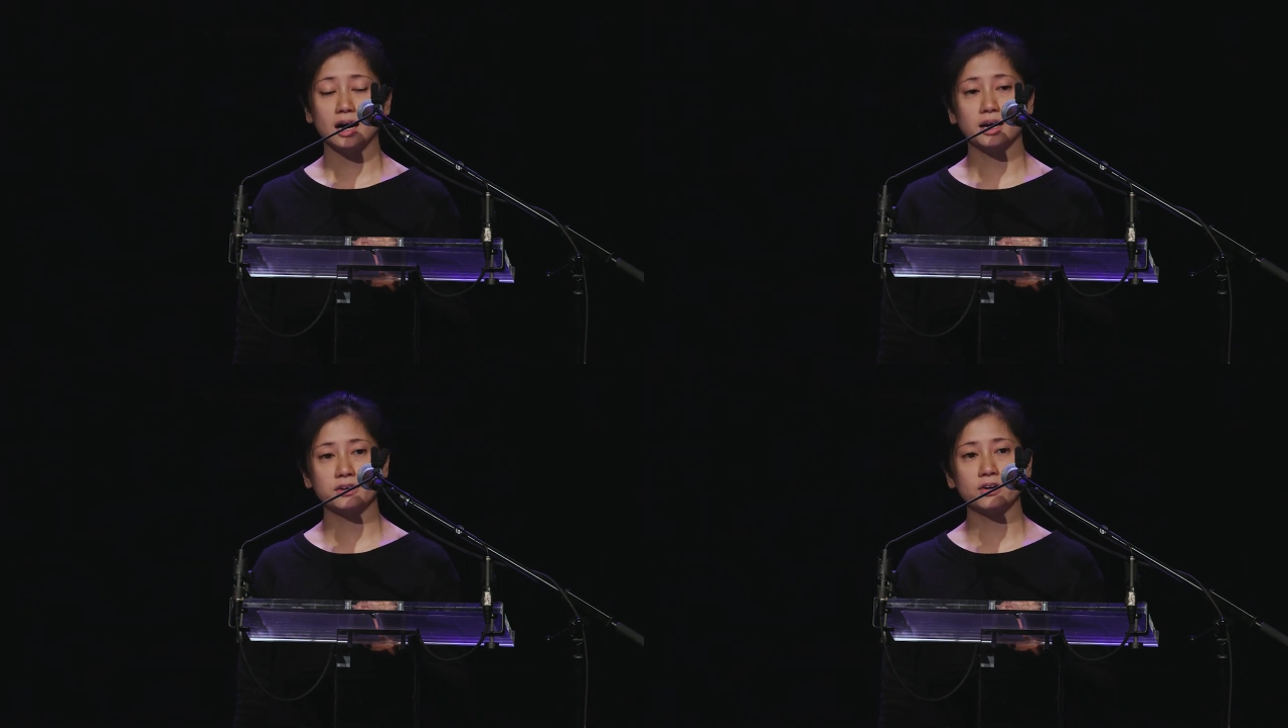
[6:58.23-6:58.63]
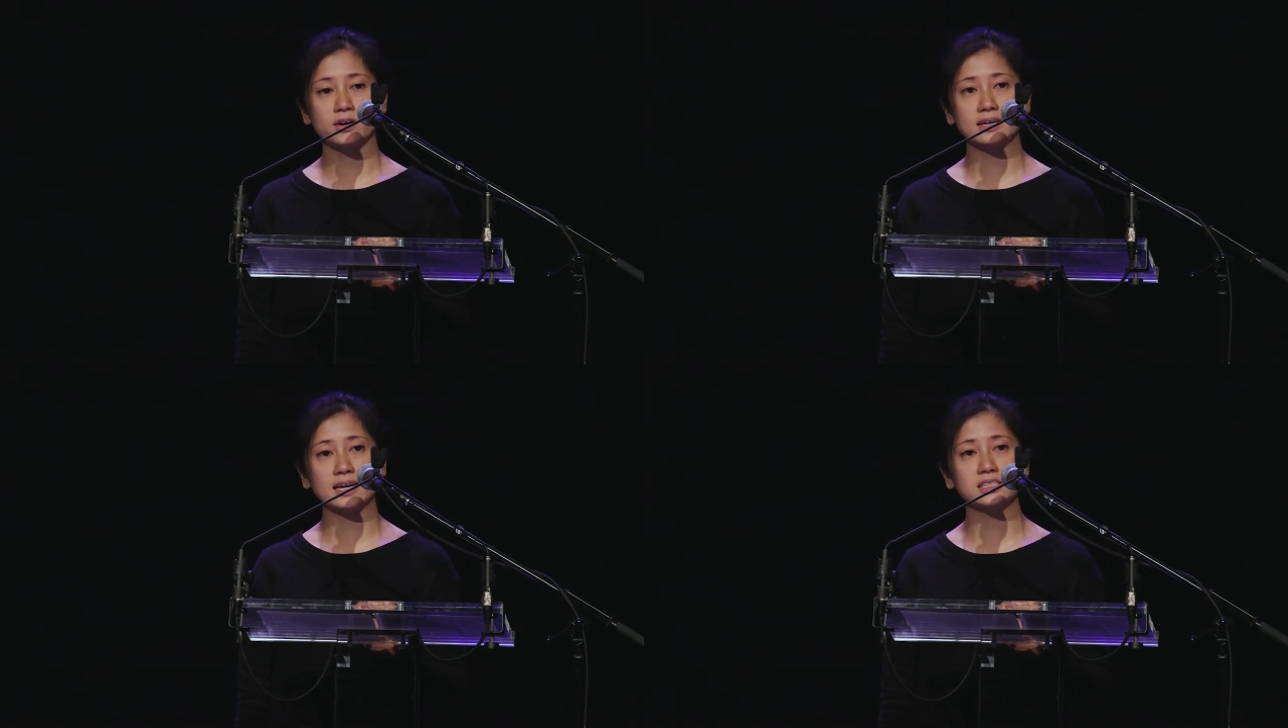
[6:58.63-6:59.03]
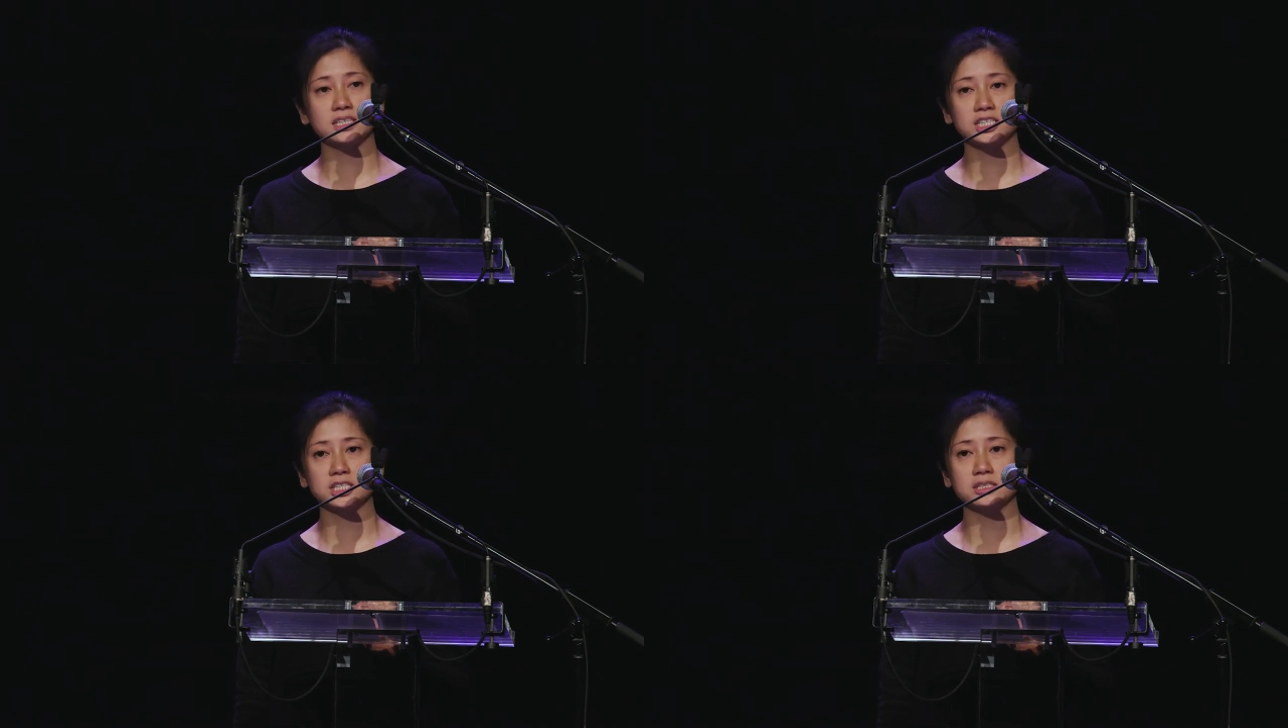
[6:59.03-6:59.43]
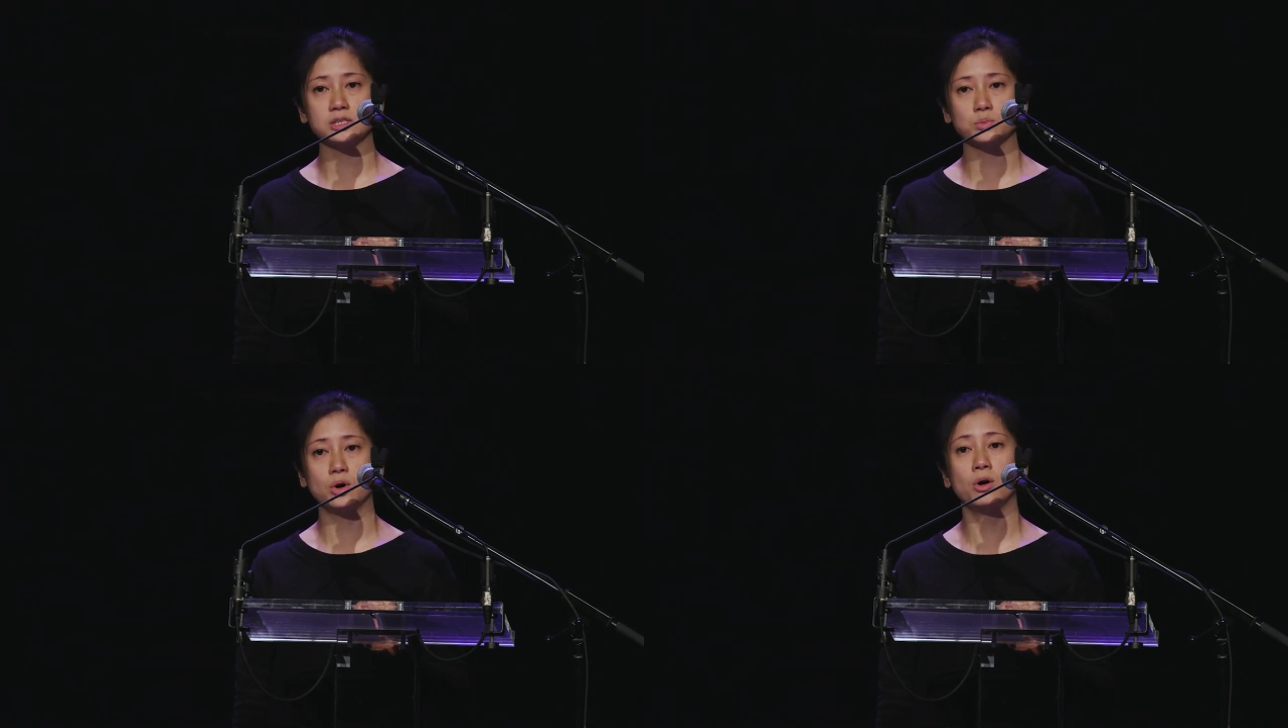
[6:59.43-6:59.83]
Other
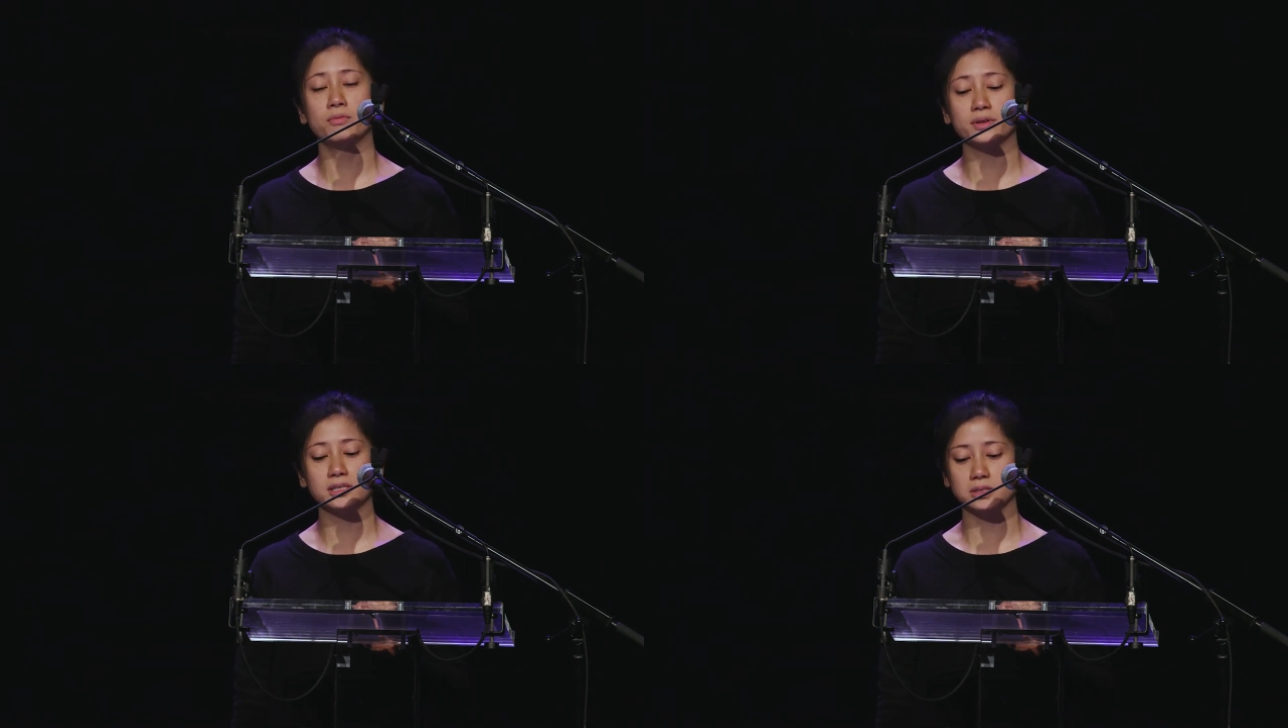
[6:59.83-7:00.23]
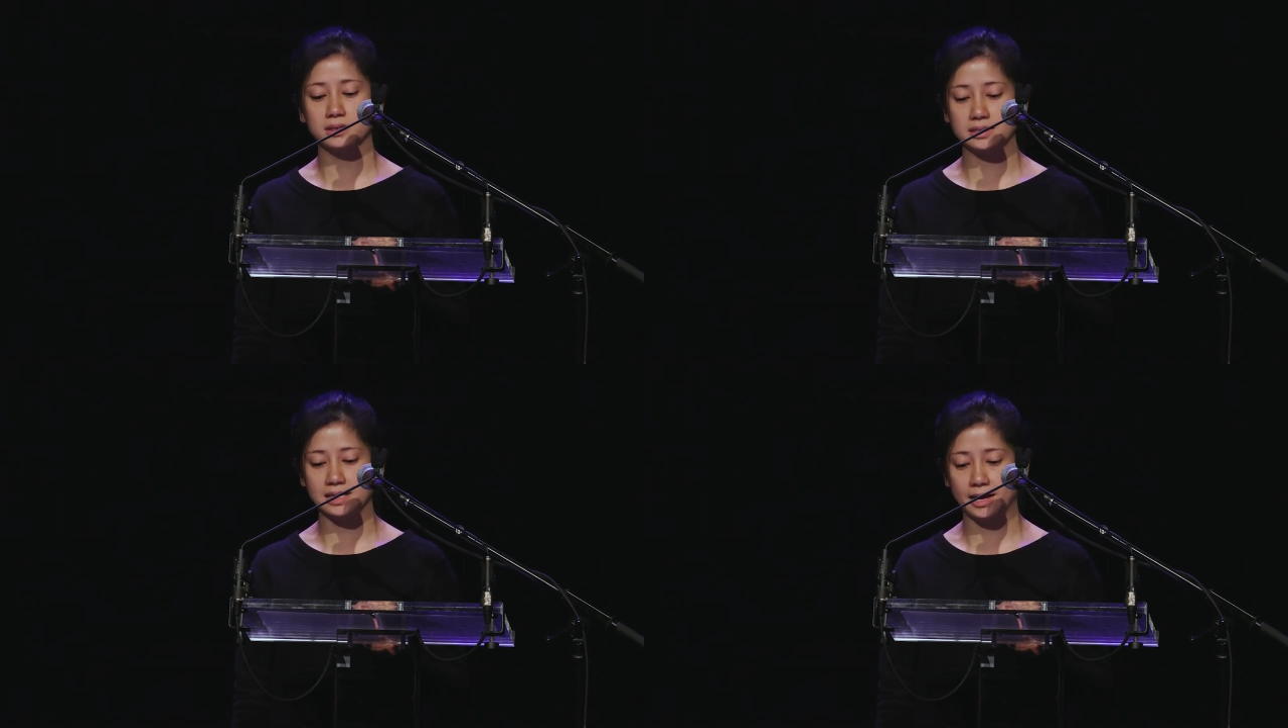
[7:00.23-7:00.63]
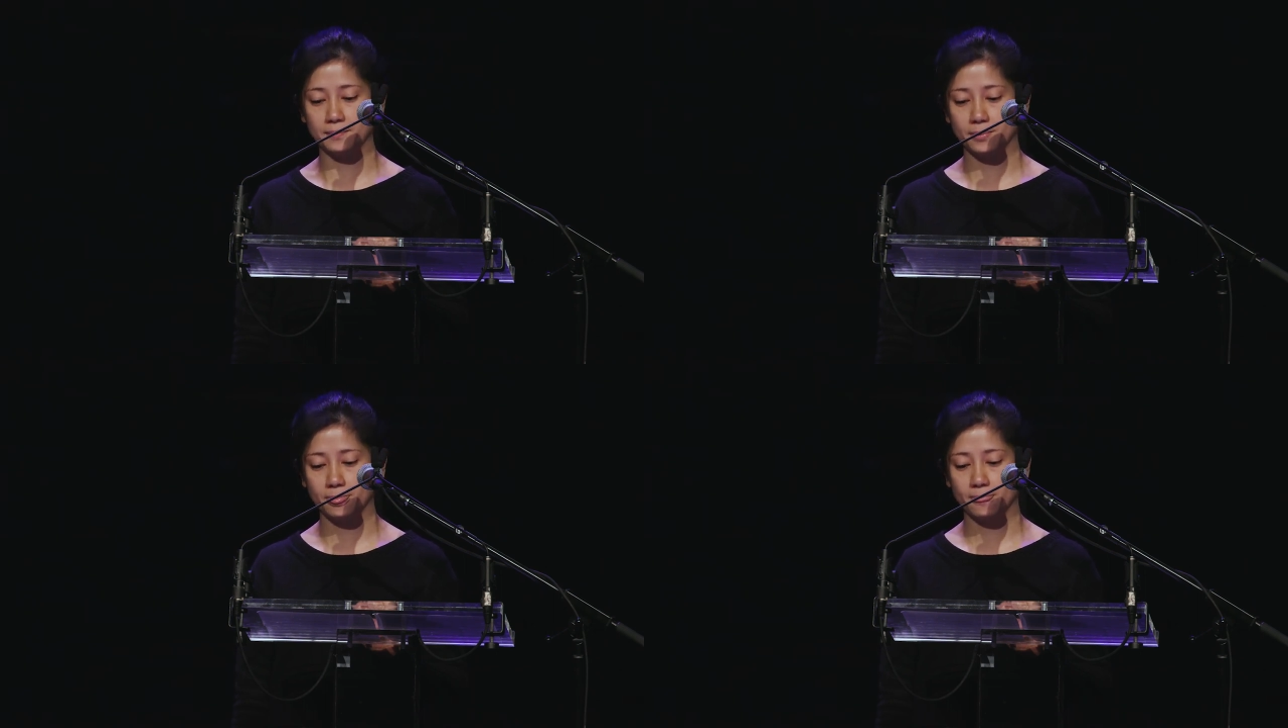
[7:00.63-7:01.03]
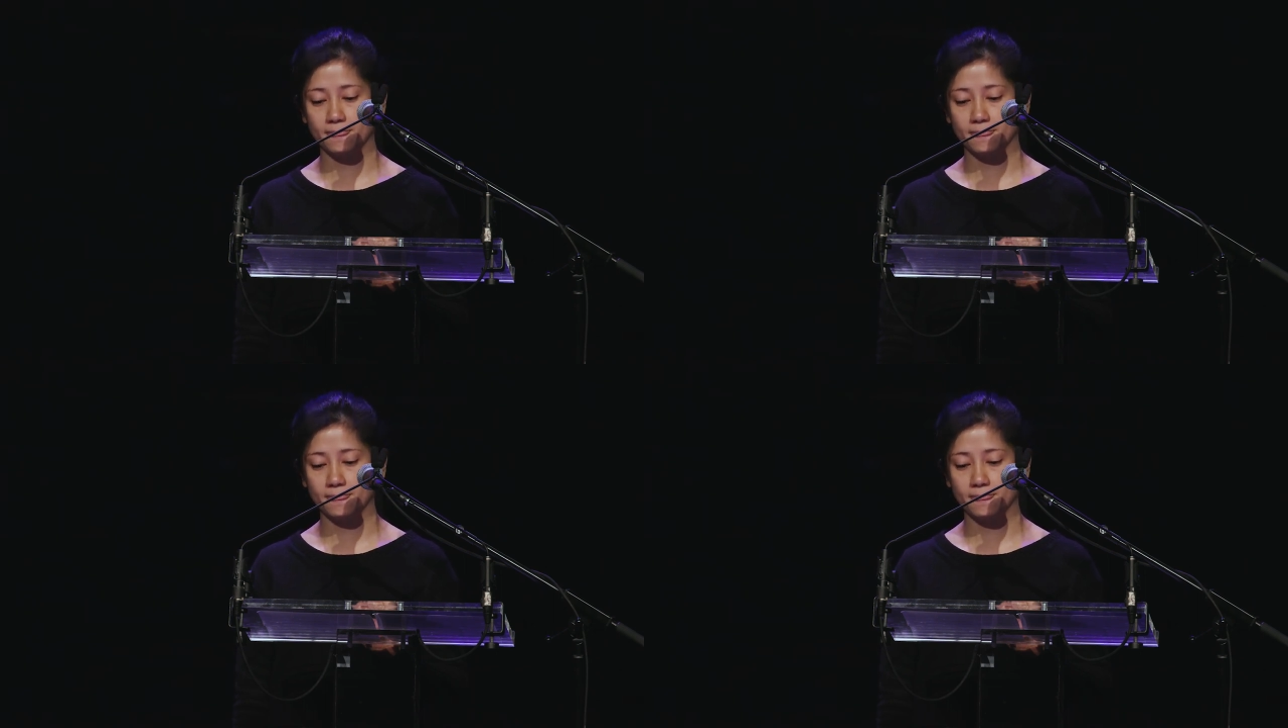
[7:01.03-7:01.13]
organizations will hopefully do the same.